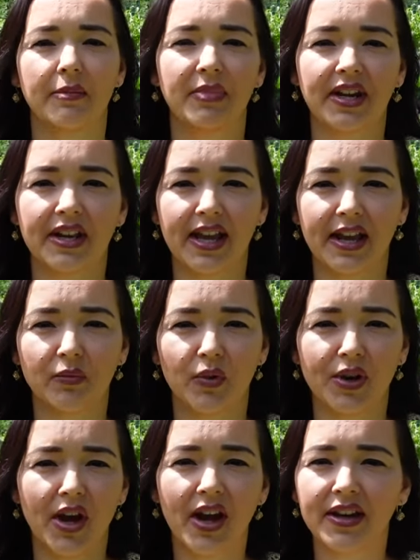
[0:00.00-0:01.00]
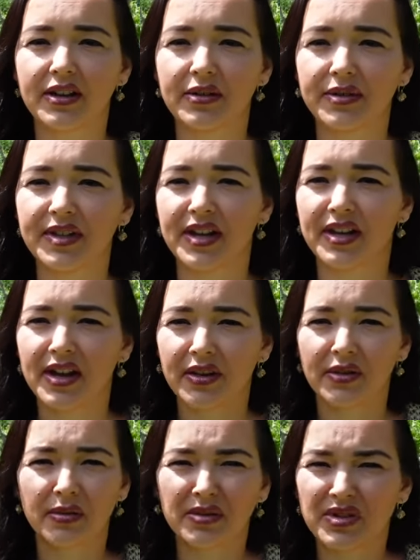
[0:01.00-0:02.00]
but again, we're not using
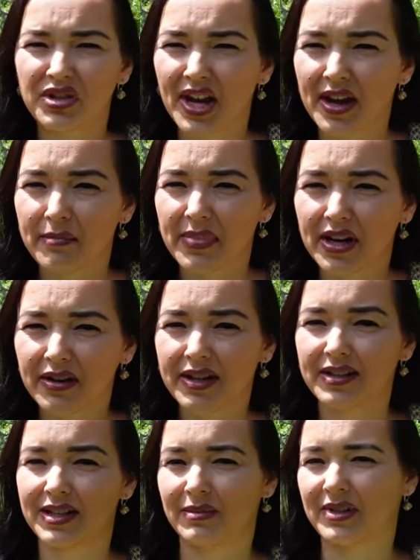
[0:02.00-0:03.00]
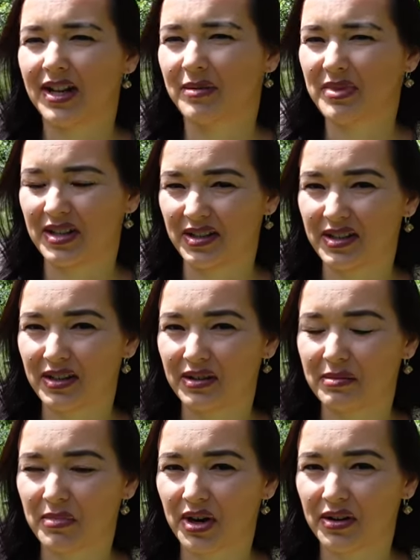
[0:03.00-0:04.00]
those jam berries. sometimes you see
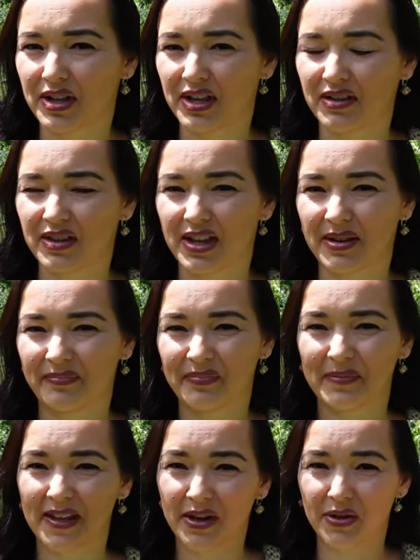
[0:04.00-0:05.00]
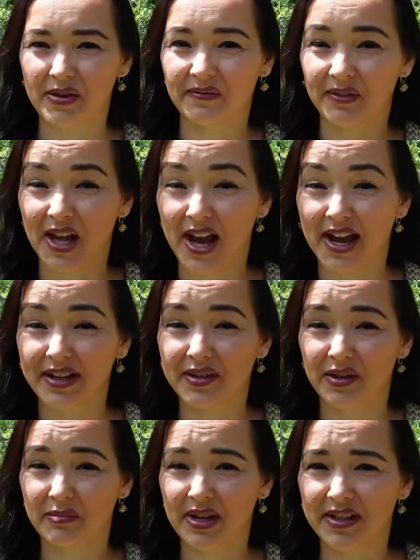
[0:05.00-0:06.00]
at the market that, you know, the
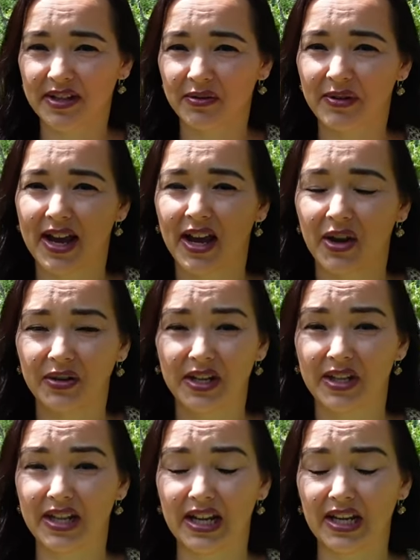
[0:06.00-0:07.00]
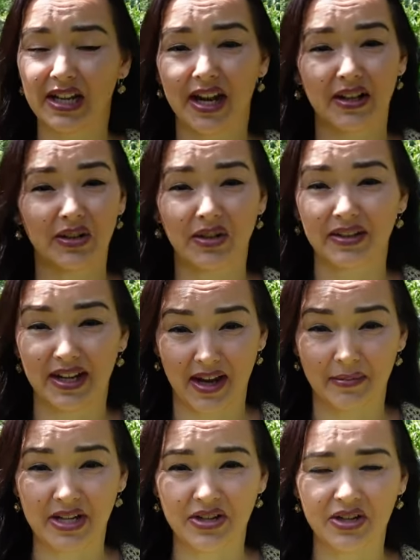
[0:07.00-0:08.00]
flies are buzzing around and they kind of look
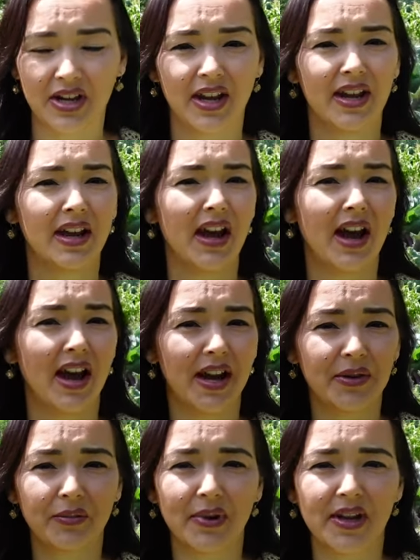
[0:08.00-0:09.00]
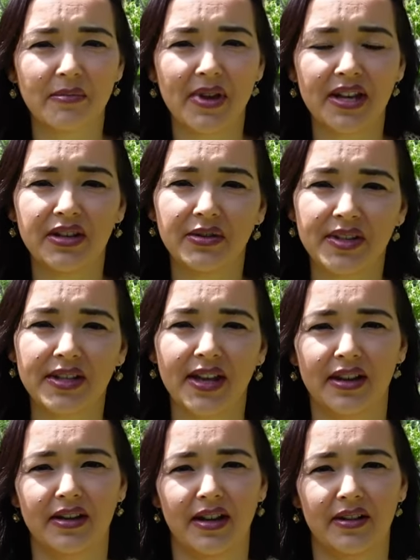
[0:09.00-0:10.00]
damaged. I don't recommend using
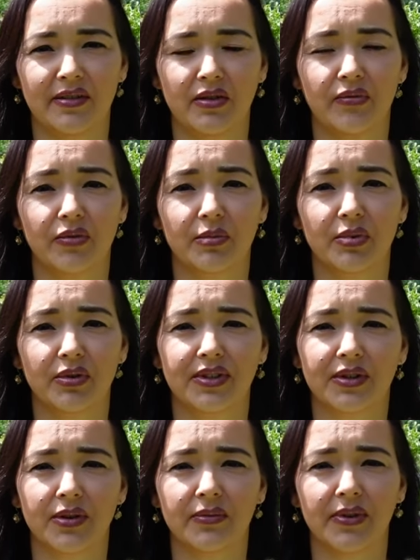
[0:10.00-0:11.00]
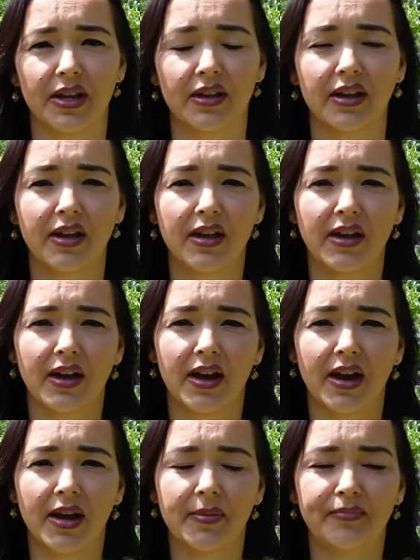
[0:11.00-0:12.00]
that kind of thing for preserving.
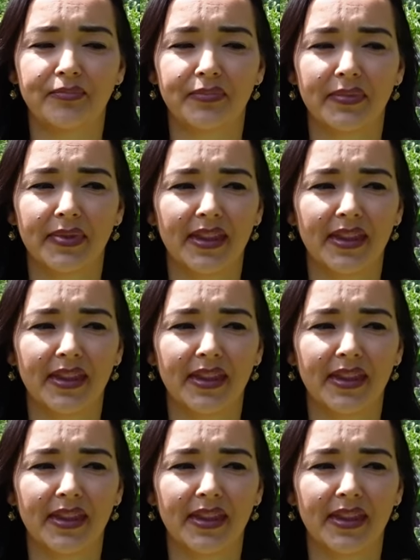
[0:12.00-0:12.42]
Um,